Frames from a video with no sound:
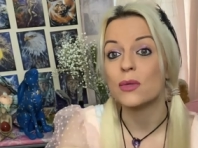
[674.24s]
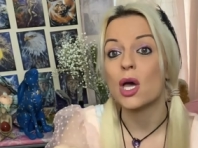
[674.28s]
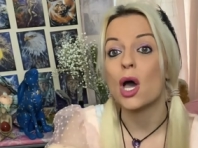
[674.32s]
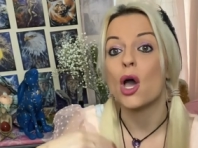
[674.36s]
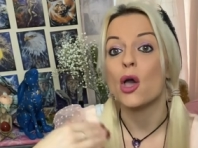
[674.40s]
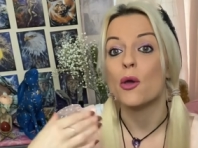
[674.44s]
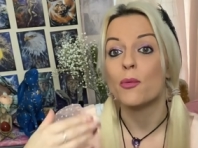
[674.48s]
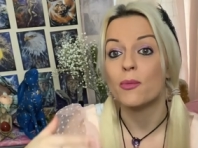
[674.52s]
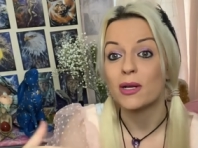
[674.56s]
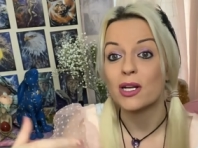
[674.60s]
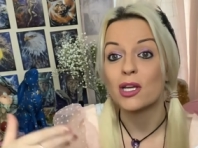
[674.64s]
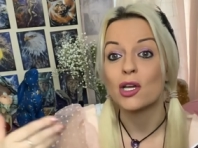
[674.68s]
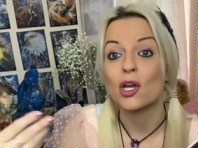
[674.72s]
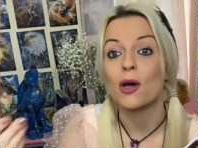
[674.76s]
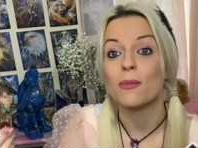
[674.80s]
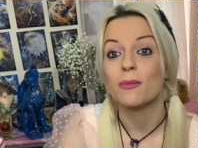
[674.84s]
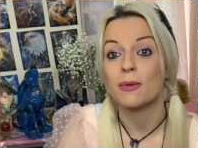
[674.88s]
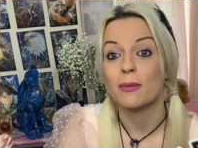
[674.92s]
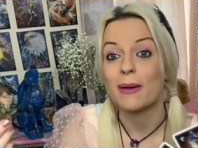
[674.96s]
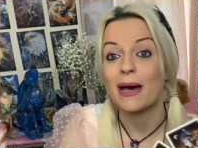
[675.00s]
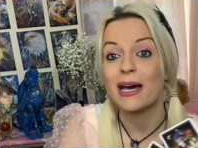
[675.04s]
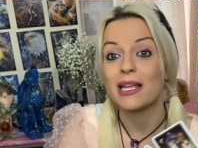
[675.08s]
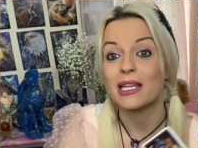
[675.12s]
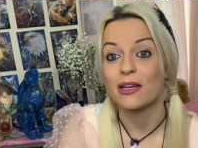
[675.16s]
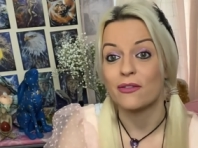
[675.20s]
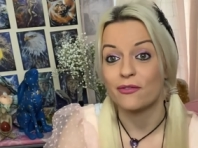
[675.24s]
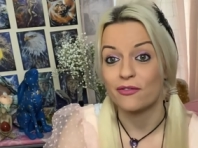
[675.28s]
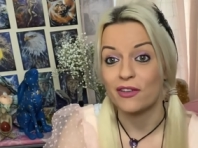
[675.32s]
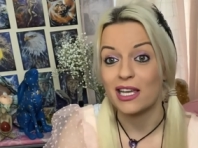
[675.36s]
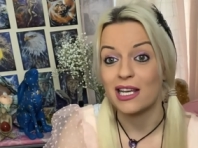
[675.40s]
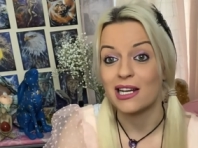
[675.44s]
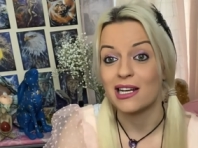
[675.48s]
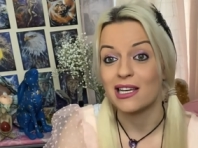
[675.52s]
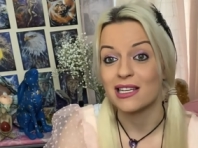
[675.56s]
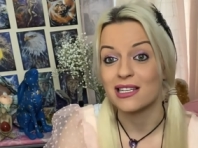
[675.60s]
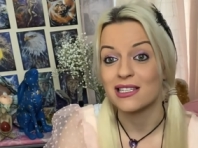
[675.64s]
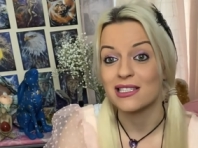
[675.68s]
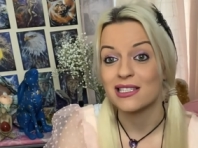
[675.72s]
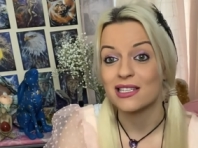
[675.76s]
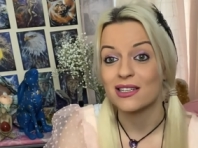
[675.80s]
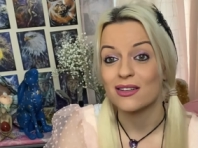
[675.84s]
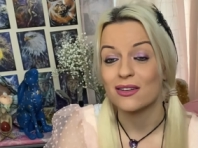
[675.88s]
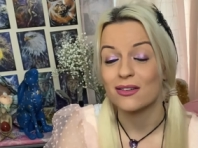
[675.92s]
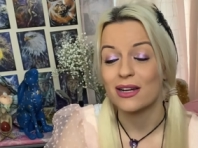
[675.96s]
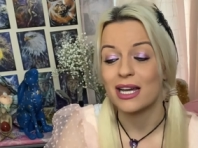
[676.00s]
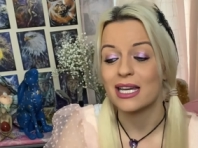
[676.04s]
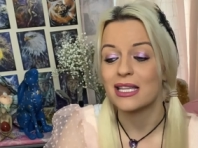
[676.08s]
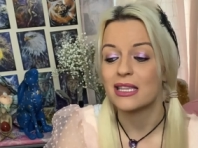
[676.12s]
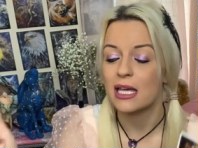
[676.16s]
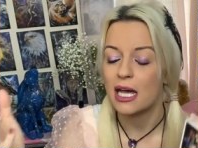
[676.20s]
opening up about their feelings, all
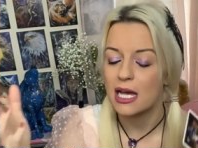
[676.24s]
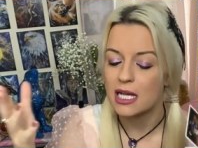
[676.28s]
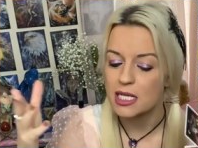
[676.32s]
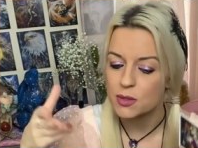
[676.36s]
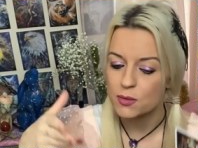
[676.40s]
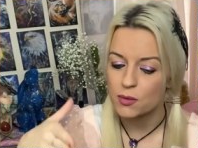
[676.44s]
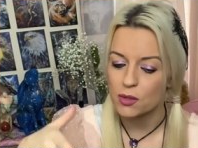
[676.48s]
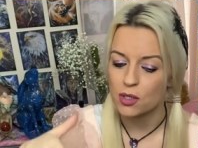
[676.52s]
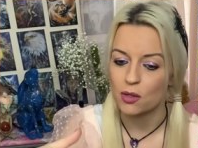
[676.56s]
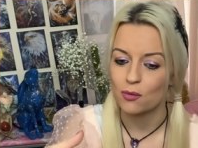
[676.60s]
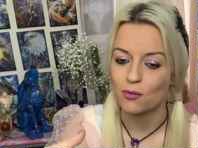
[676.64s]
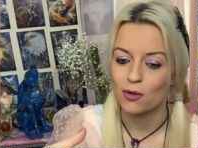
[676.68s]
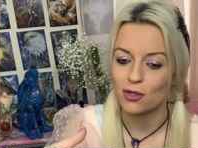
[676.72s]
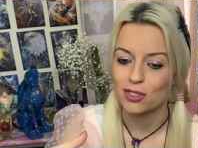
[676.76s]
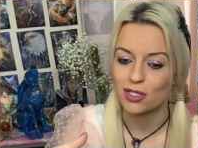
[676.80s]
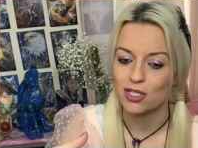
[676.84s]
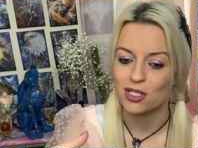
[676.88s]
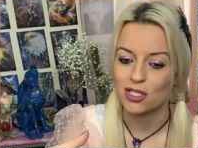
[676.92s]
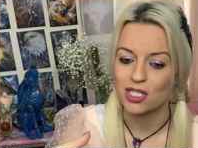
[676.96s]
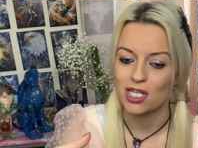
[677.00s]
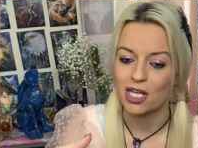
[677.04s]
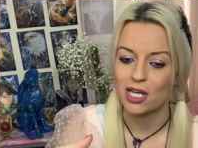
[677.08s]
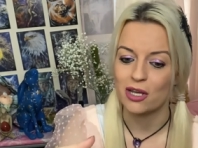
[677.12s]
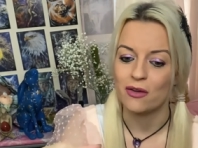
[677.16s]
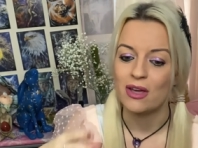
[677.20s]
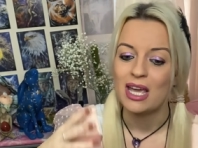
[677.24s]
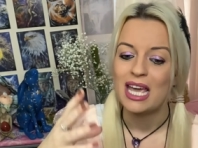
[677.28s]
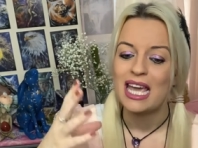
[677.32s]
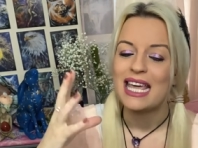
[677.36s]
right? That's what you want to do.